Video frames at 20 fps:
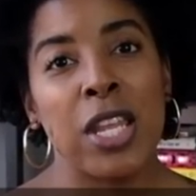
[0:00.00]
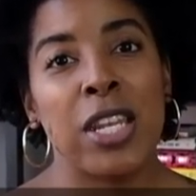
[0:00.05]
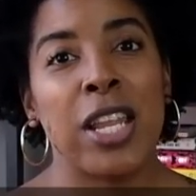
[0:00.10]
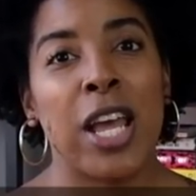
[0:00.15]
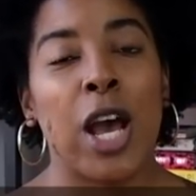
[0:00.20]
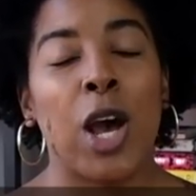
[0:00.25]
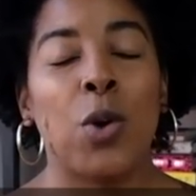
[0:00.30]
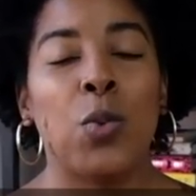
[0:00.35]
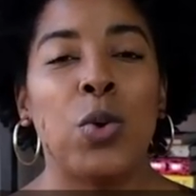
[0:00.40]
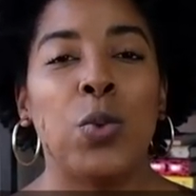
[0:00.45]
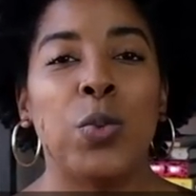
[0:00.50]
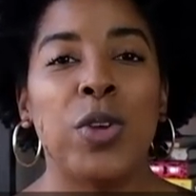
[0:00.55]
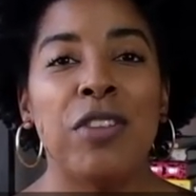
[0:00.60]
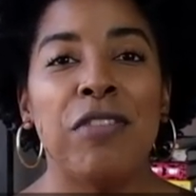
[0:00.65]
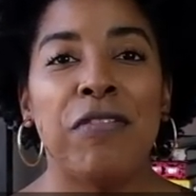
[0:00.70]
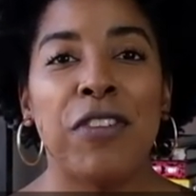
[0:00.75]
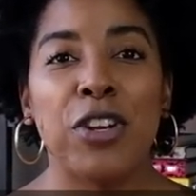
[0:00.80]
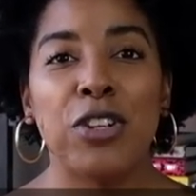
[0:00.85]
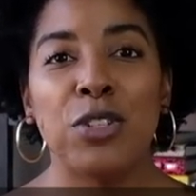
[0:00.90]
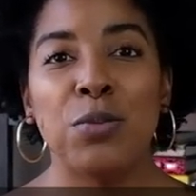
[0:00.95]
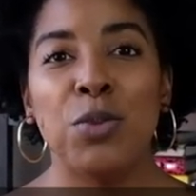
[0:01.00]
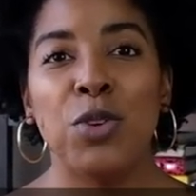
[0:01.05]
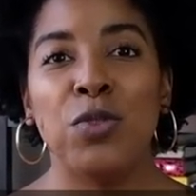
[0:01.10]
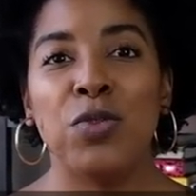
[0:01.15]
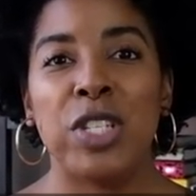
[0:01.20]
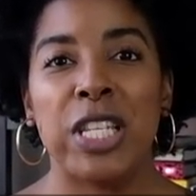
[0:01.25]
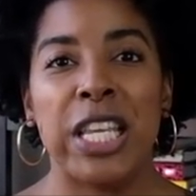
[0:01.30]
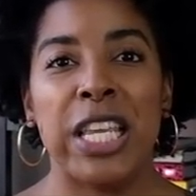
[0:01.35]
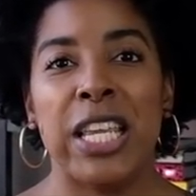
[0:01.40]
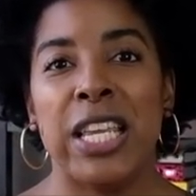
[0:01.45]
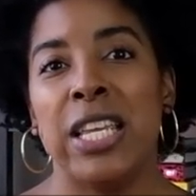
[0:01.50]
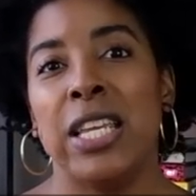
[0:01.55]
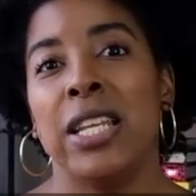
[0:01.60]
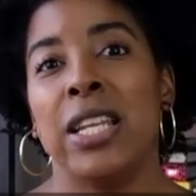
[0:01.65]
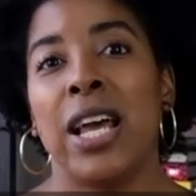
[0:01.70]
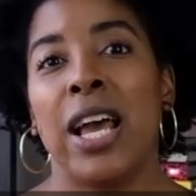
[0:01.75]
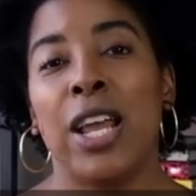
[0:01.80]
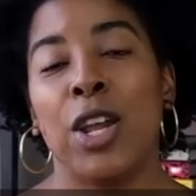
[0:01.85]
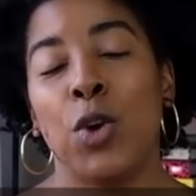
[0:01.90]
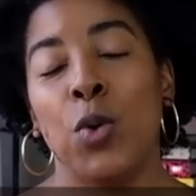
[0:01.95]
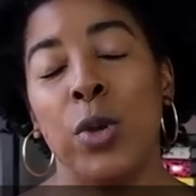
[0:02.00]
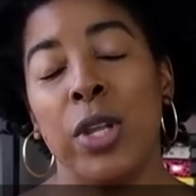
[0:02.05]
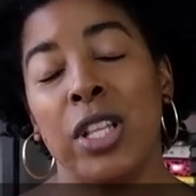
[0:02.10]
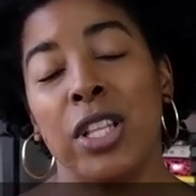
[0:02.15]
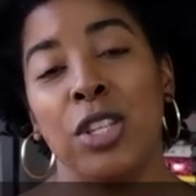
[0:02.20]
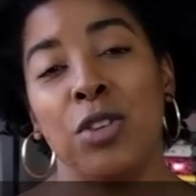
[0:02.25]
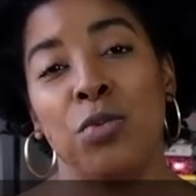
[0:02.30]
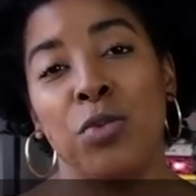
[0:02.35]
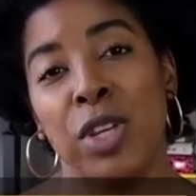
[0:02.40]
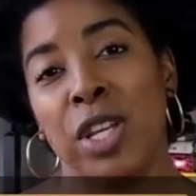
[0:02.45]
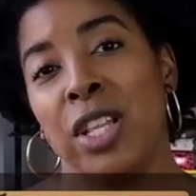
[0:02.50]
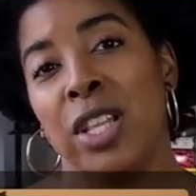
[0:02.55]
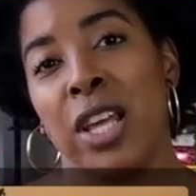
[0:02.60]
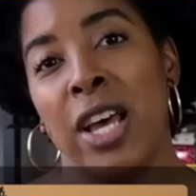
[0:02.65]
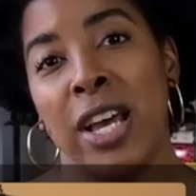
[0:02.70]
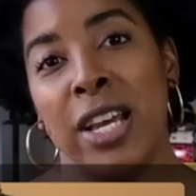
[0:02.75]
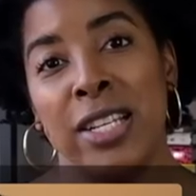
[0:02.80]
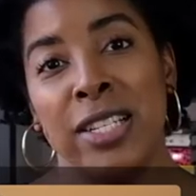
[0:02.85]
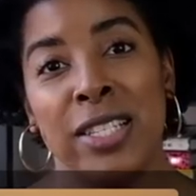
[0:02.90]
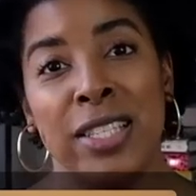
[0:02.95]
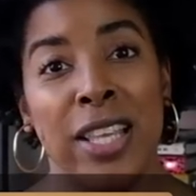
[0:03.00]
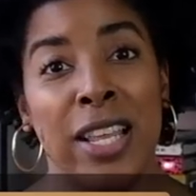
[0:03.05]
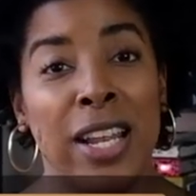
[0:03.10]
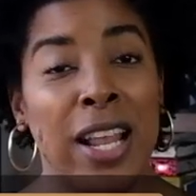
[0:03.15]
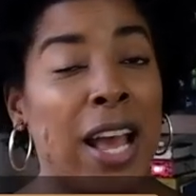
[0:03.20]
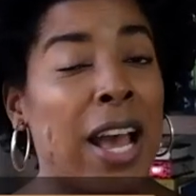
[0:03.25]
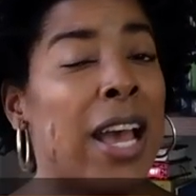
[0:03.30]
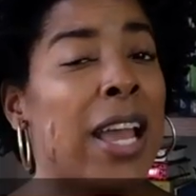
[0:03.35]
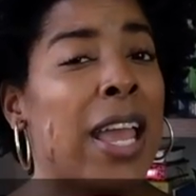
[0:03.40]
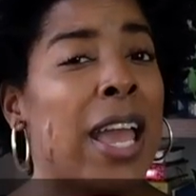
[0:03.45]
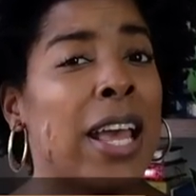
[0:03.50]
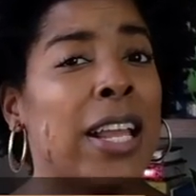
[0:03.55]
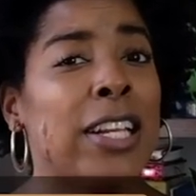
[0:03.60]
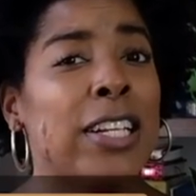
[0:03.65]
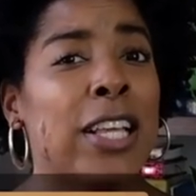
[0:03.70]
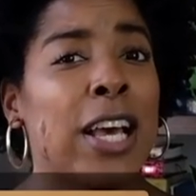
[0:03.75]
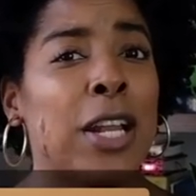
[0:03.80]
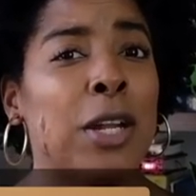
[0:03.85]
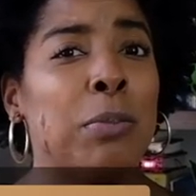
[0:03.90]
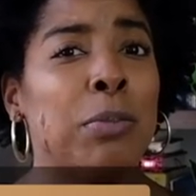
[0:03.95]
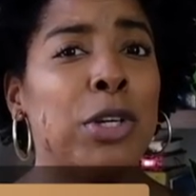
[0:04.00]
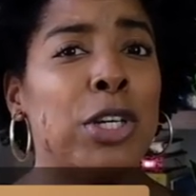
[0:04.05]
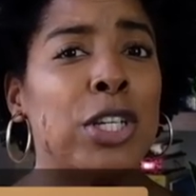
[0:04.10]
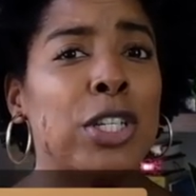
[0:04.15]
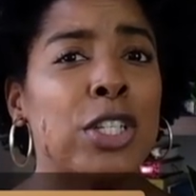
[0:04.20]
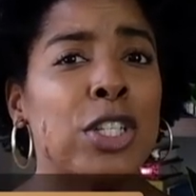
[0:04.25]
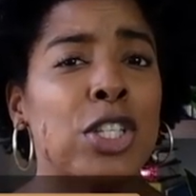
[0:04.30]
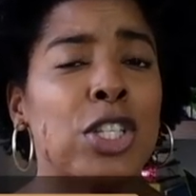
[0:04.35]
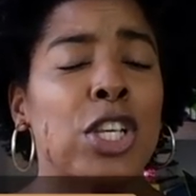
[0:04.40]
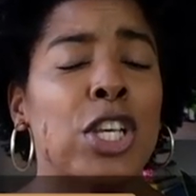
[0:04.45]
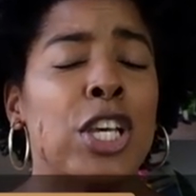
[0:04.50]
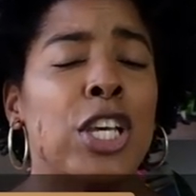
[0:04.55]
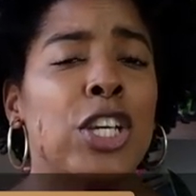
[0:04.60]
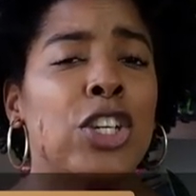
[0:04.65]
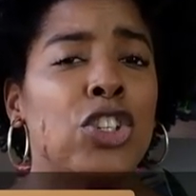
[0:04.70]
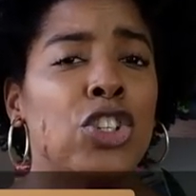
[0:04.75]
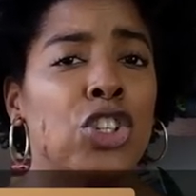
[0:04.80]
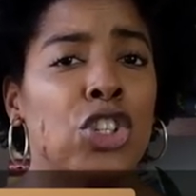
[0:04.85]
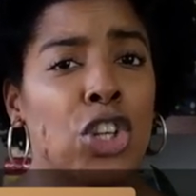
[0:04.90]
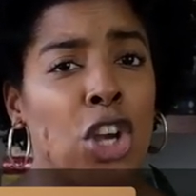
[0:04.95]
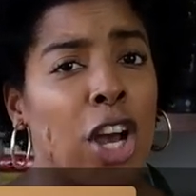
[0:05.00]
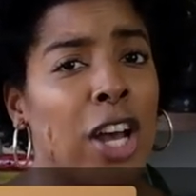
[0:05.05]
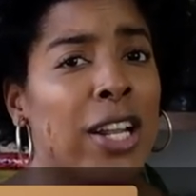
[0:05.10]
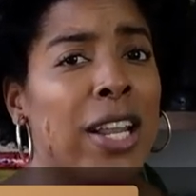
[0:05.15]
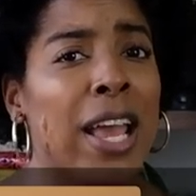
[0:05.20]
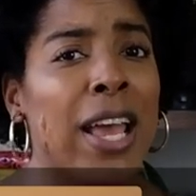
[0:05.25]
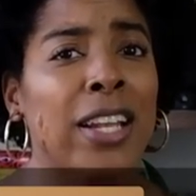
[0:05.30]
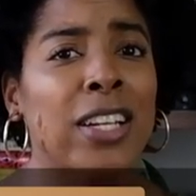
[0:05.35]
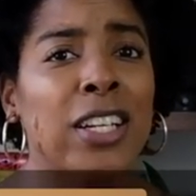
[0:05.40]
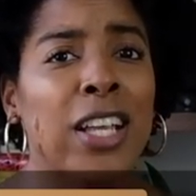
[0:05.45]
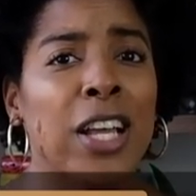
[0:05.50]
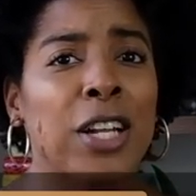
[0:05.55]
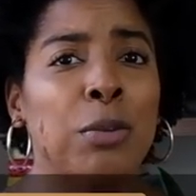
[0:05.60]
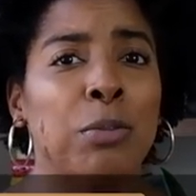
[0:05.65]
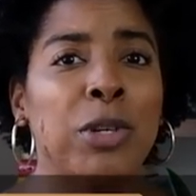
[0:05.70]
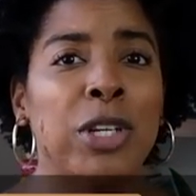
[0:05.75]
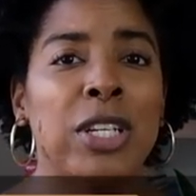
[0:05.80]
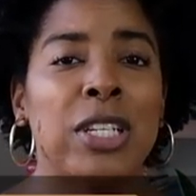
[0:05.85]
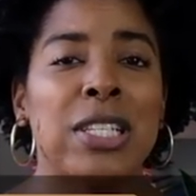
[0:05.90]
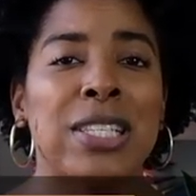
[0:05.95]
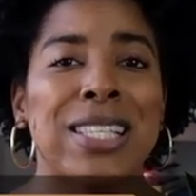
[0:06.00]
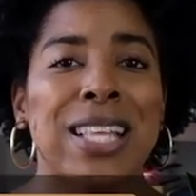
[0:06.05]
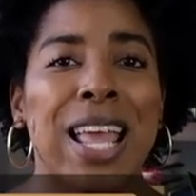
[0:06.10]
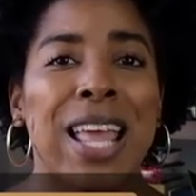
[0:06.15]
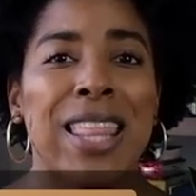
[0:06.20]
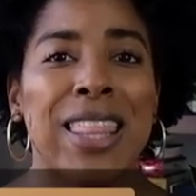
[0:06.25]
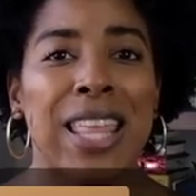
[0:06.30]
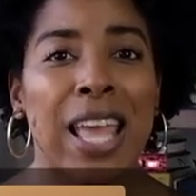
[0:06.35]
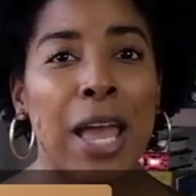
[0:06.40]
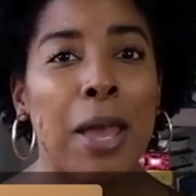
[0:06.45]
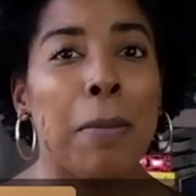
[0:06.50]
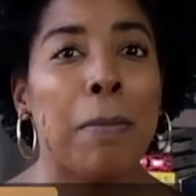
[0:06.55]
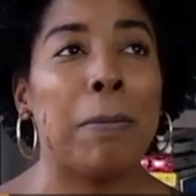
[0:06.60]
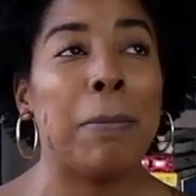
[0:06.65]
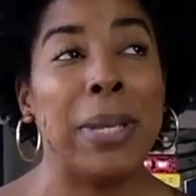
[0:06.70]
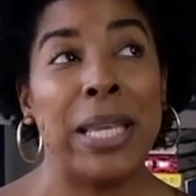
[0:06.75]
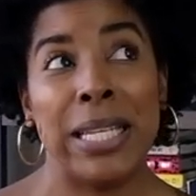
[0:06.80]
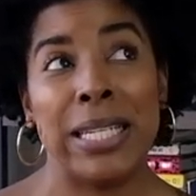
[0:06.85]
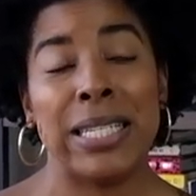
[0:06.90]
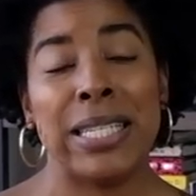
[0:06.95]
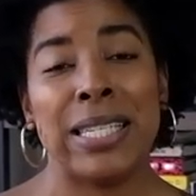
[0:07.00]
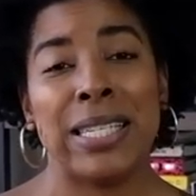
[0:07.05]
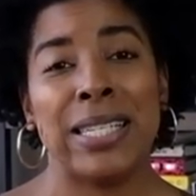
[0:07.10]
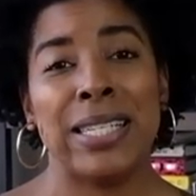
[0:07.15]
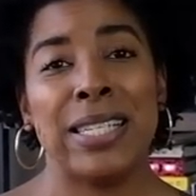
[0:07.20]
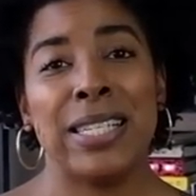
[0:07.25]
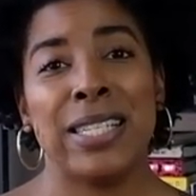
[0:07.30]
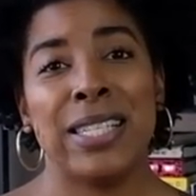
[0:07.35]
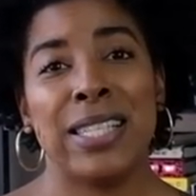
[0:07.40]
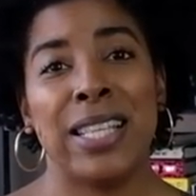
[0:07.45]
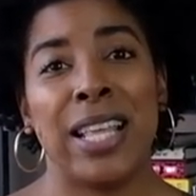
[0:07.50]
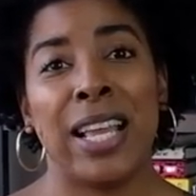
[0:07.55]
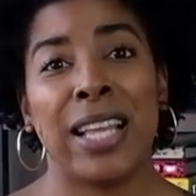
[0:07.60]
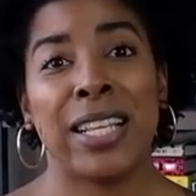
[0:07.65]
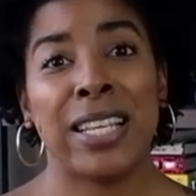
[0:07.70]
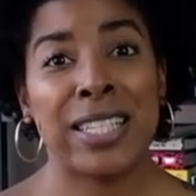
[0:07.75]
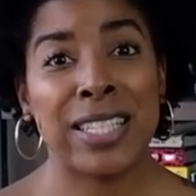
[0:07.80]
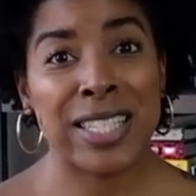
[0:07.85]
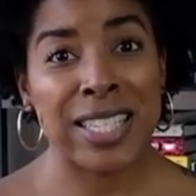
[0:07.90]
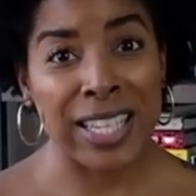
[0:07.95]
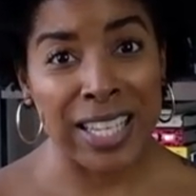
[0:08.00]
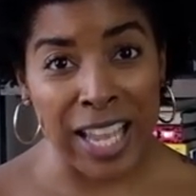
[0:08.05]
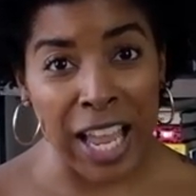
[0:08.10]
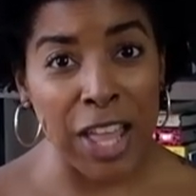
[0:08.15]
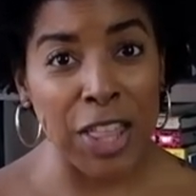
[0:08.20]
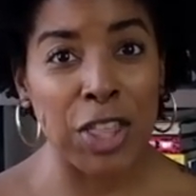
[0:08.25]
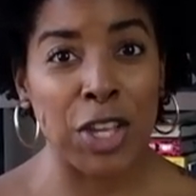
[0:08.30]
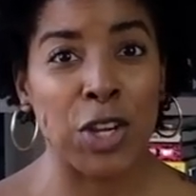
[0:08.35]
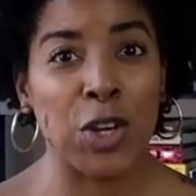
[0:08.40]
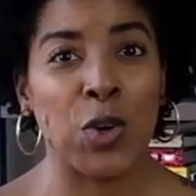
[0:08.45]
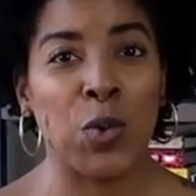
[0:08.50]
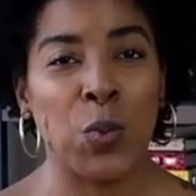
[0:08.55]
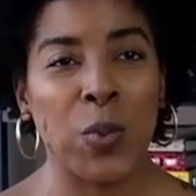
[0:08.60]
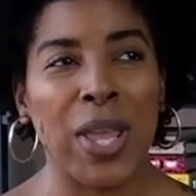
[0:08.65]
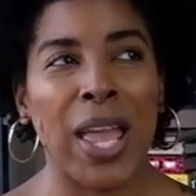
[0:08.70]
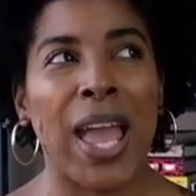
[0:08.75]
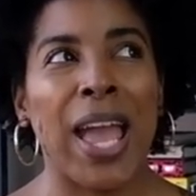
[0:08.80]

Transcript: Now when we first moved in, I quickly realized that I had a lot of books, Sean had a lot of books, and that meant that together we